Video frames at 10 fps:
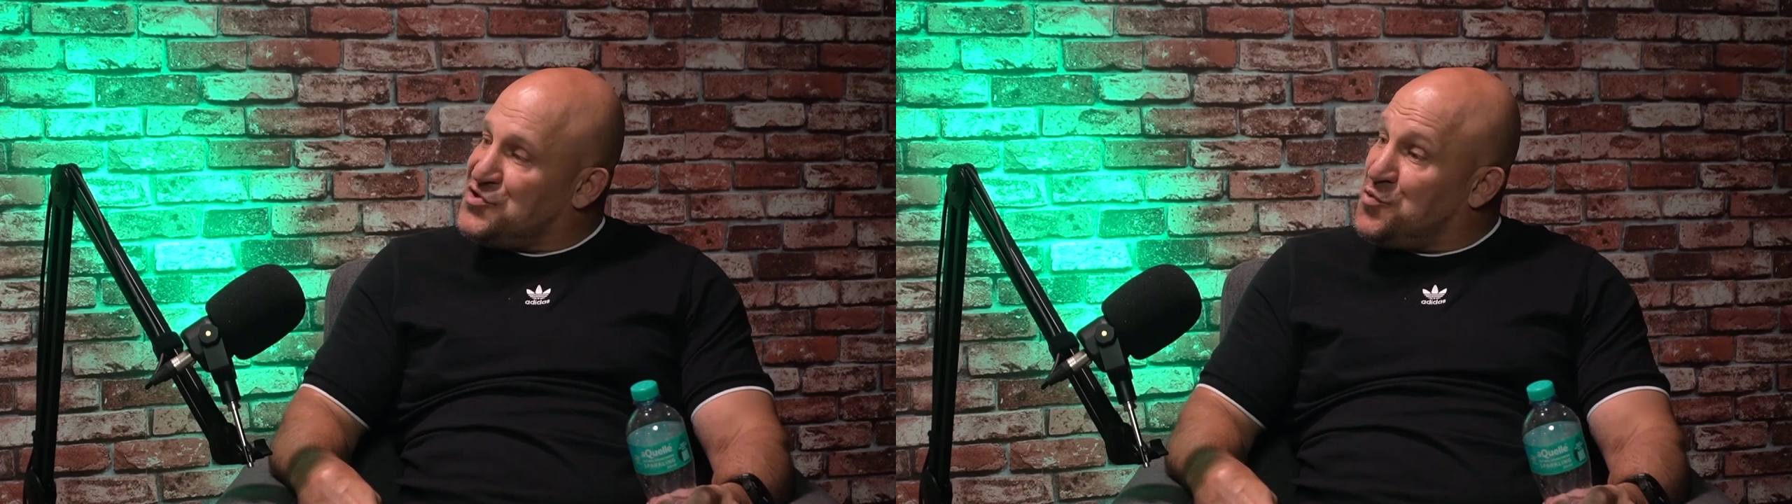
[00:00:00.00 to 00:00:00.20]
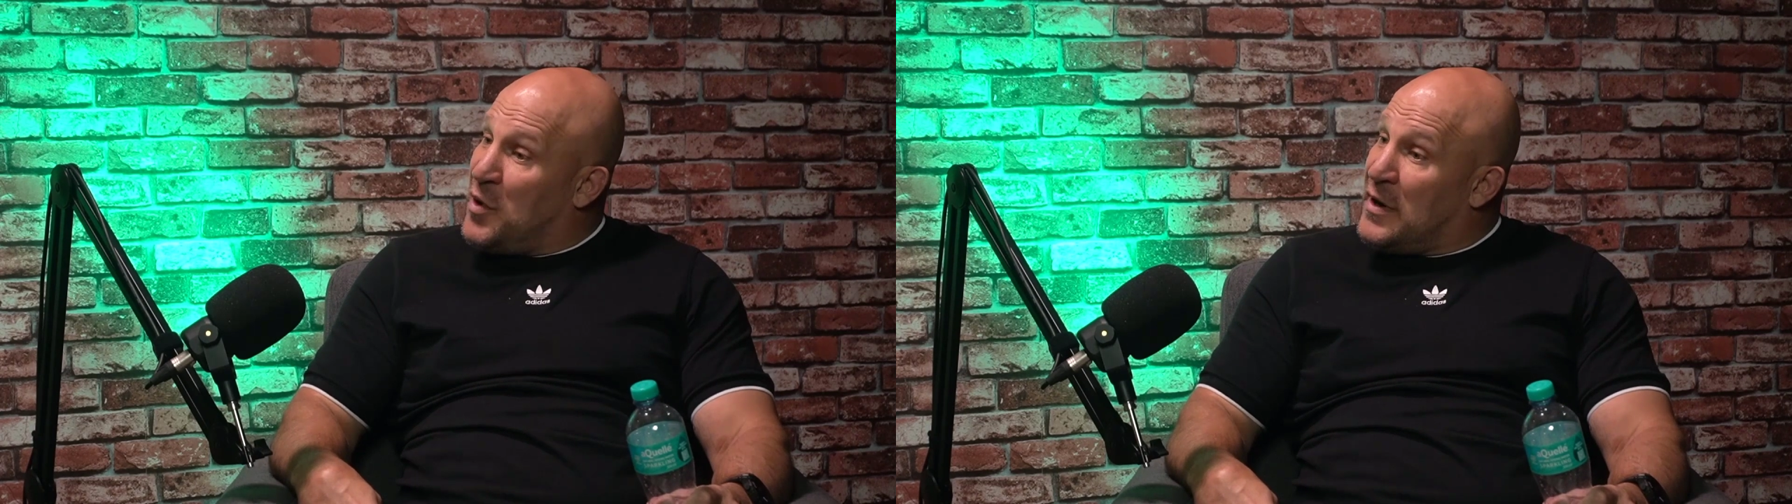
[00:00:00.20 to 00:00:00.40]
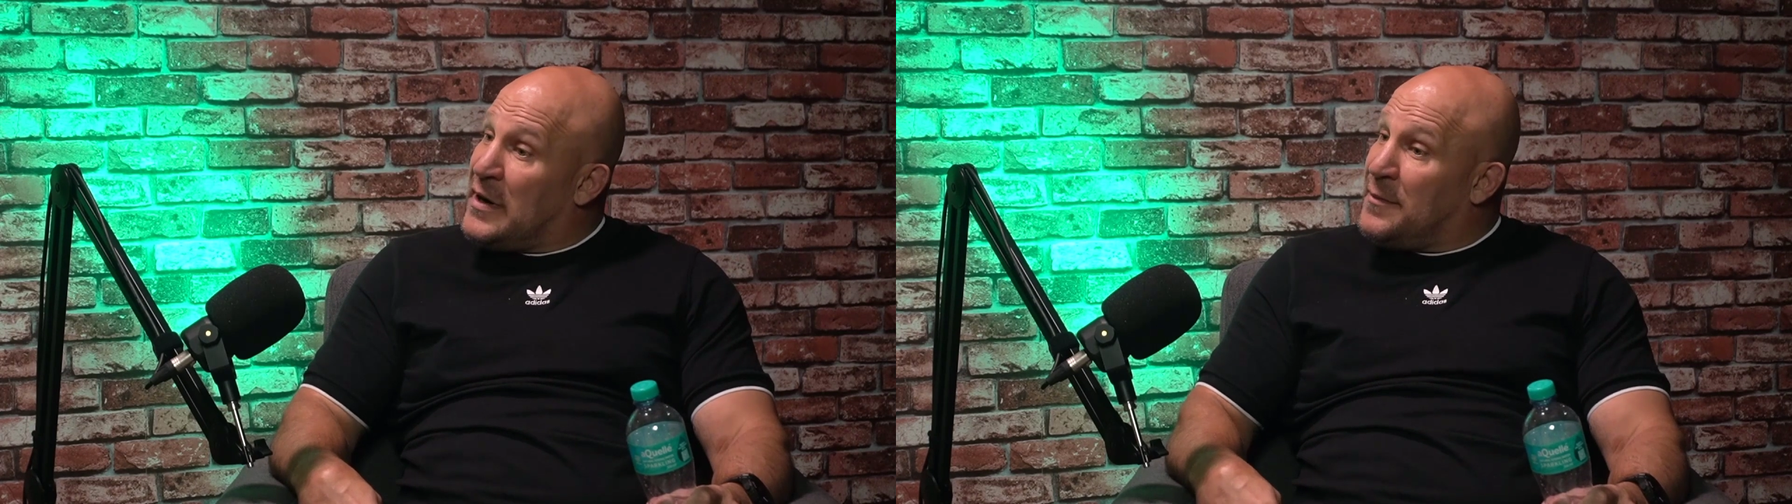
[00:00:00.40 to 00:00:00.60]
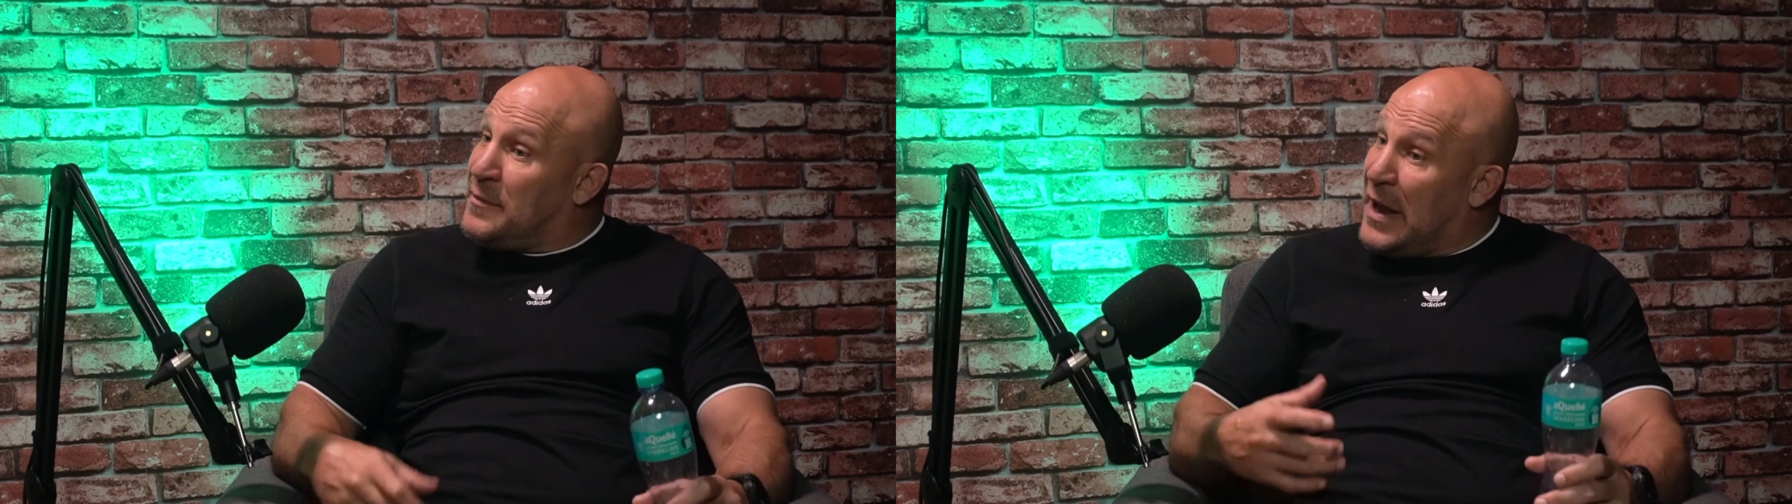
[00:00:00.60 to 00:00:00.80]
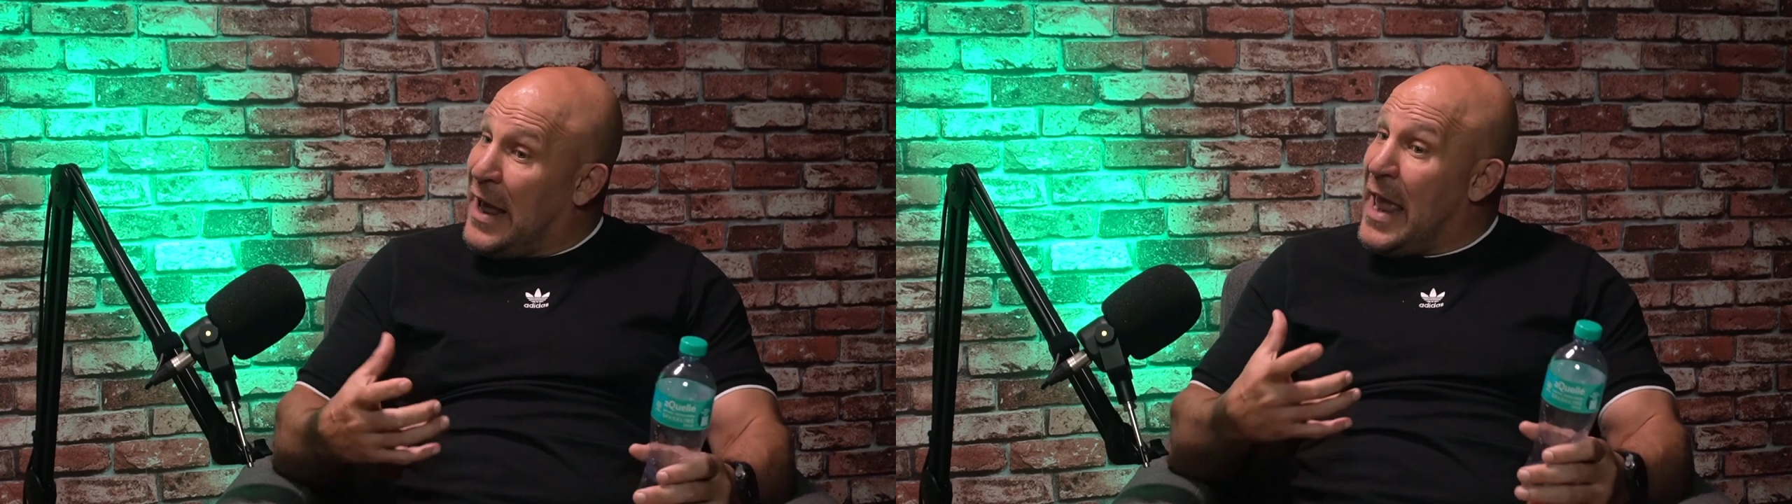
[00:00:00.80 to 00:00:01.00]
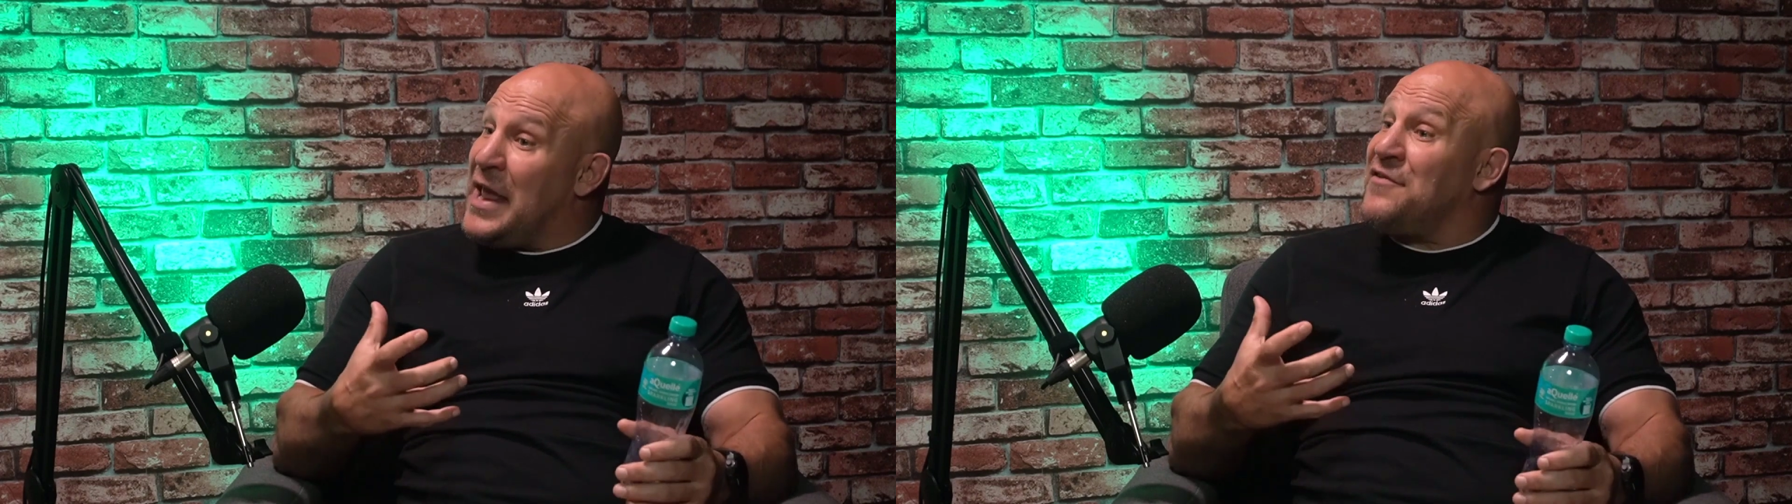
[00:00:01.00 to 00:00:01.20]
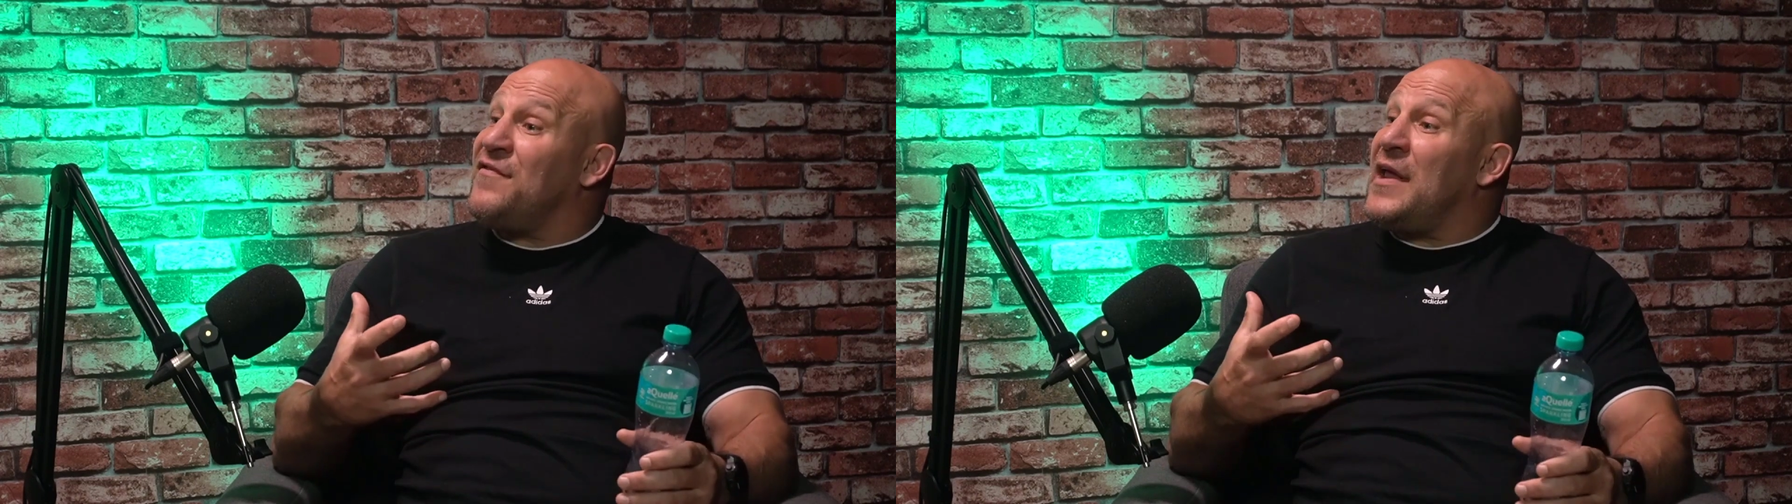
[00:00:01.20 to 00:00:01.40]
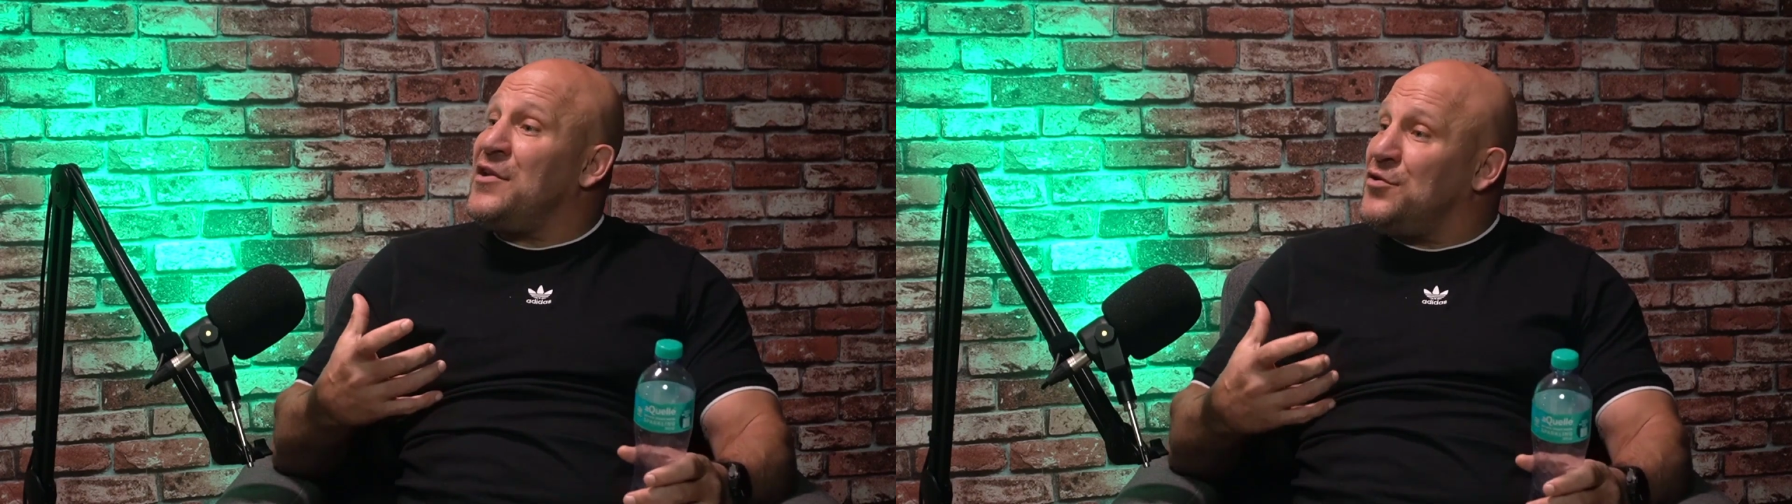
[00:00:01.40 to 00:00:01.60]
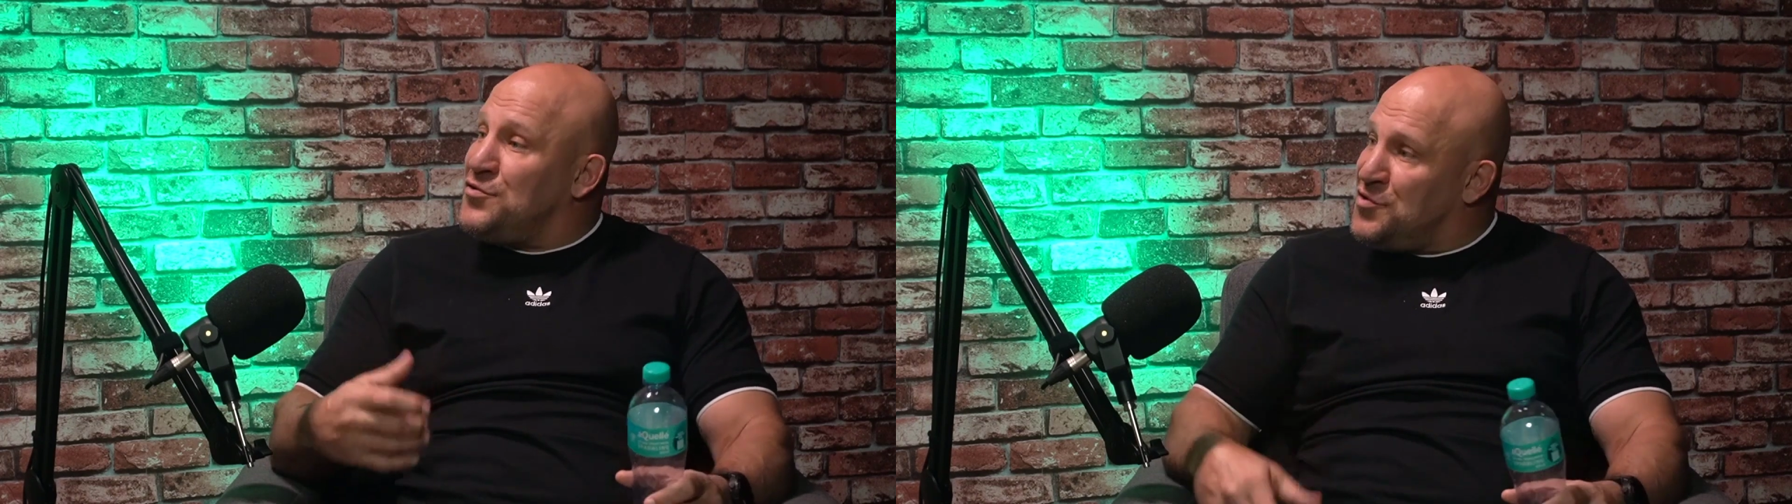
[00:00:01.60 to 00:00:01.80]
well, and I add value